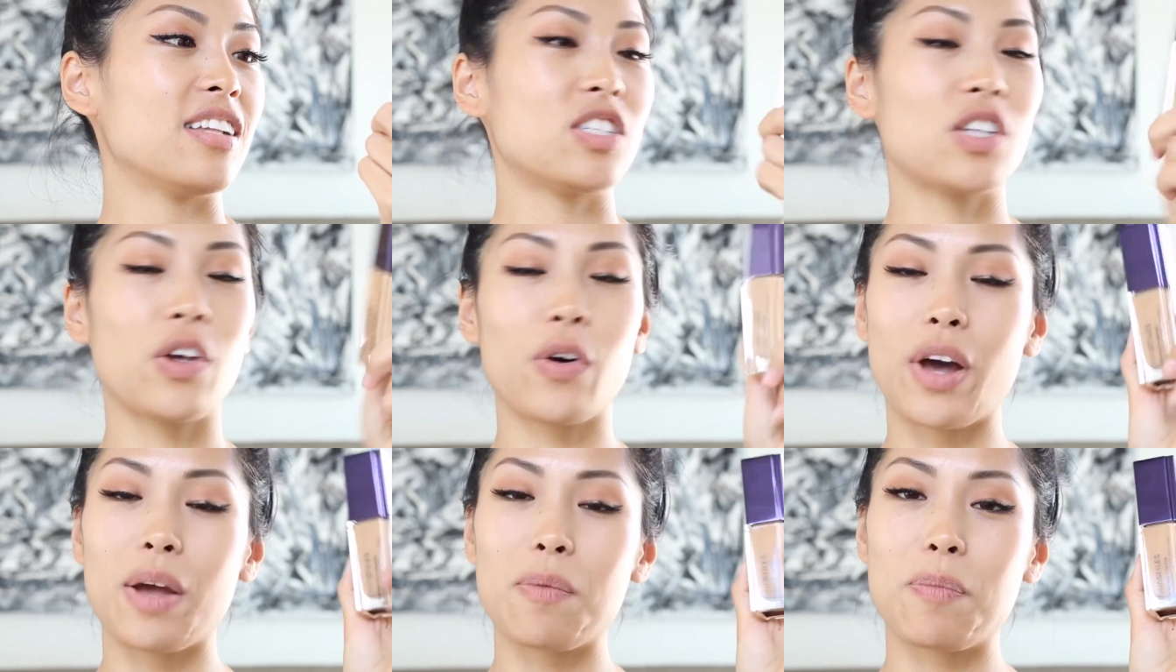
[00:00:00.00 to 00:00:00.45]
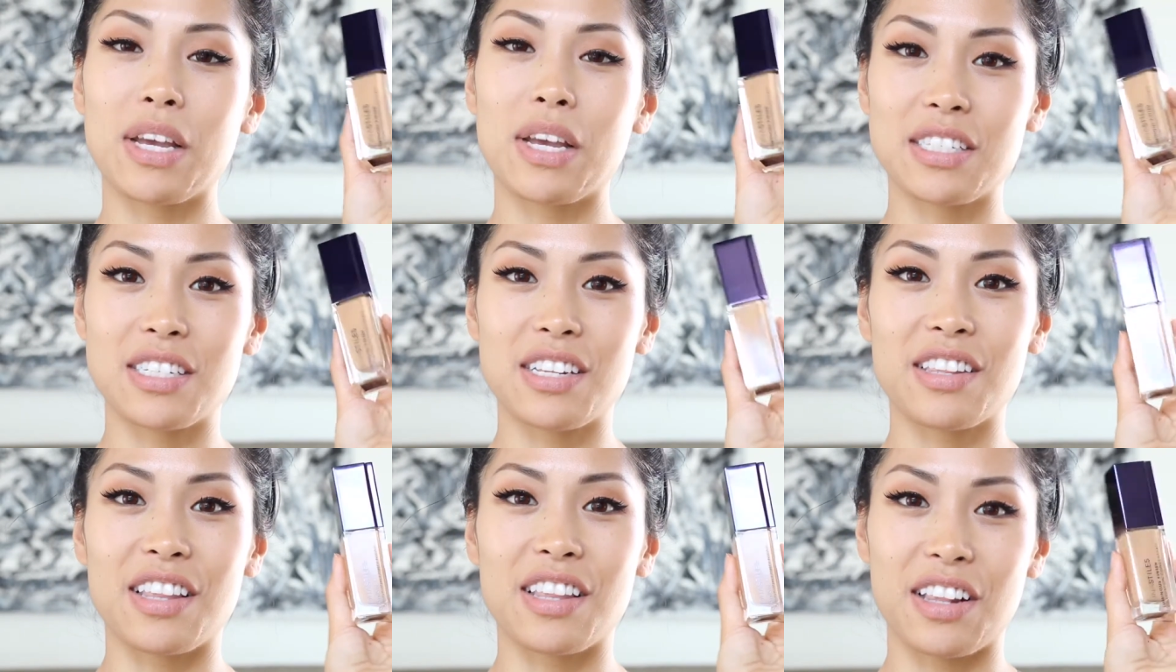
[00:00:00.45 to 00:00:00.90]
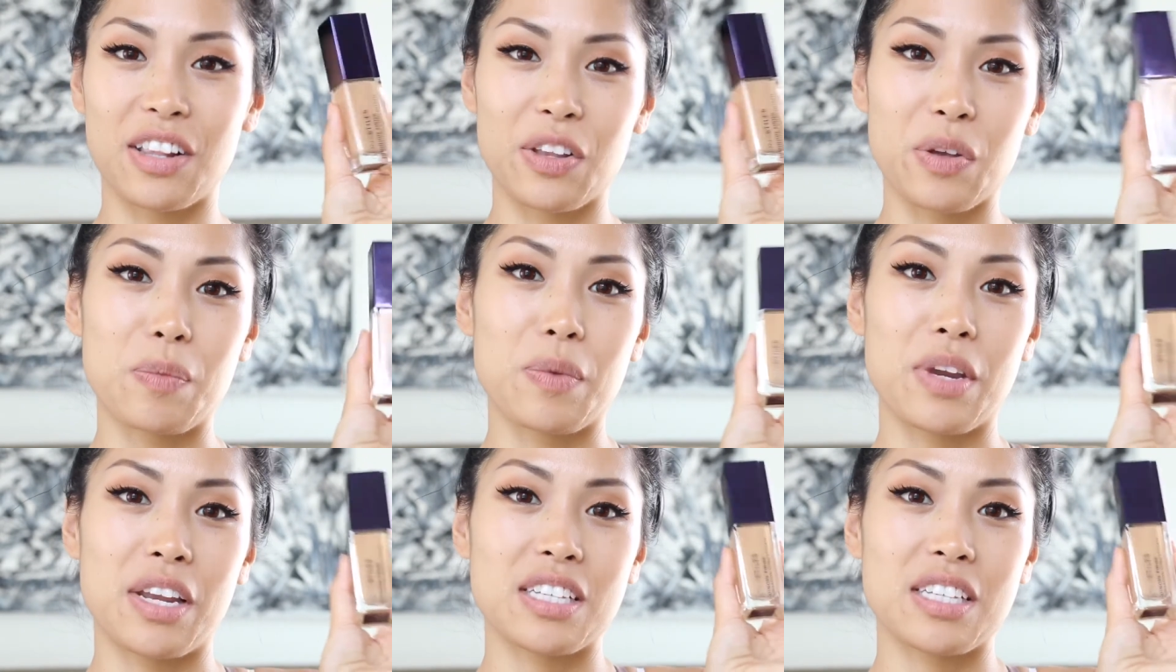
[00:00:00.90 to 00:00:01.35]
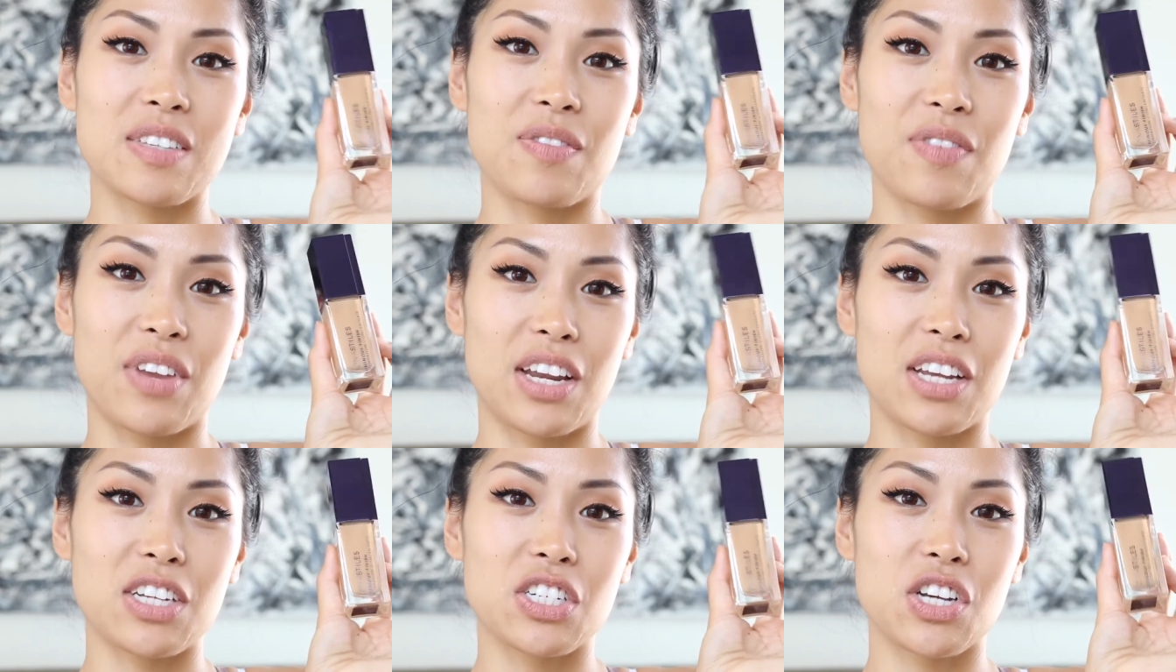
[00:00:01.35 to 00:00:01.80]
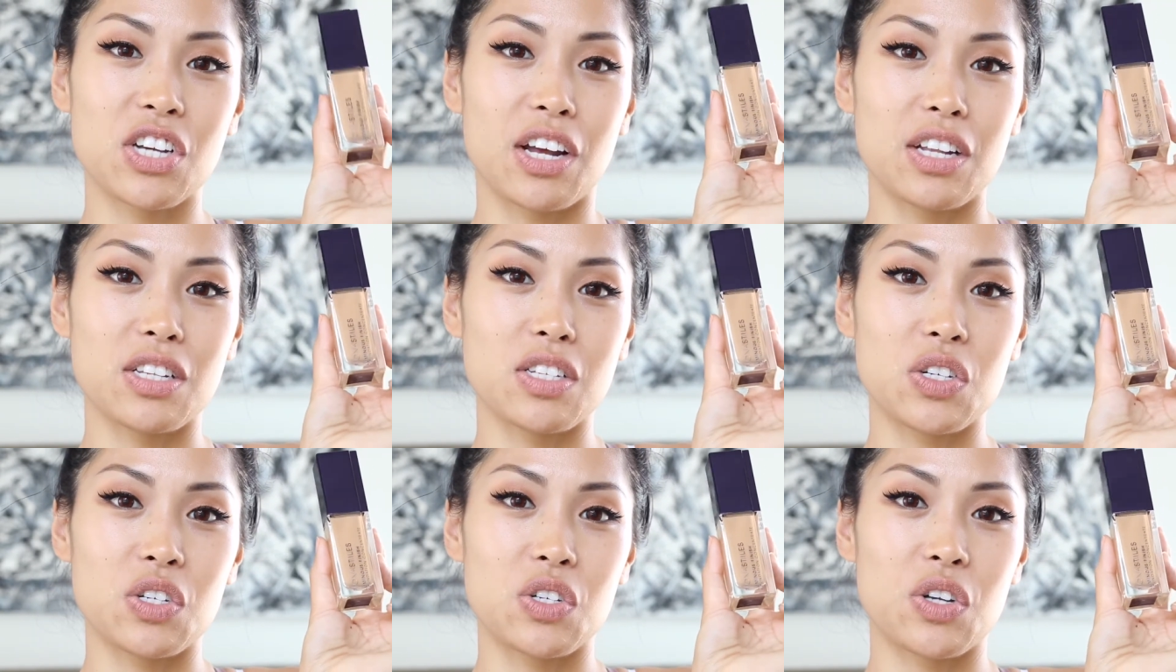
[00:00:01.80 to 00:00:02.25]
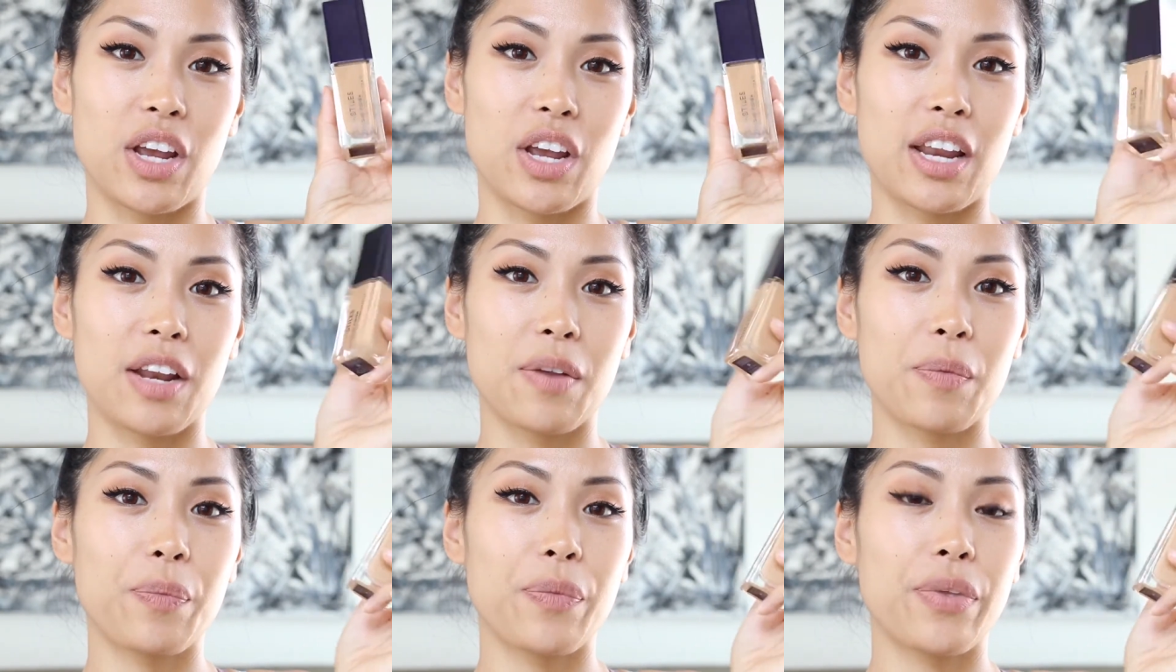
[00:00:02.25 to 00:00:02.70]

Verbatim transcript: so I picked the Luminous Finish Concentrate.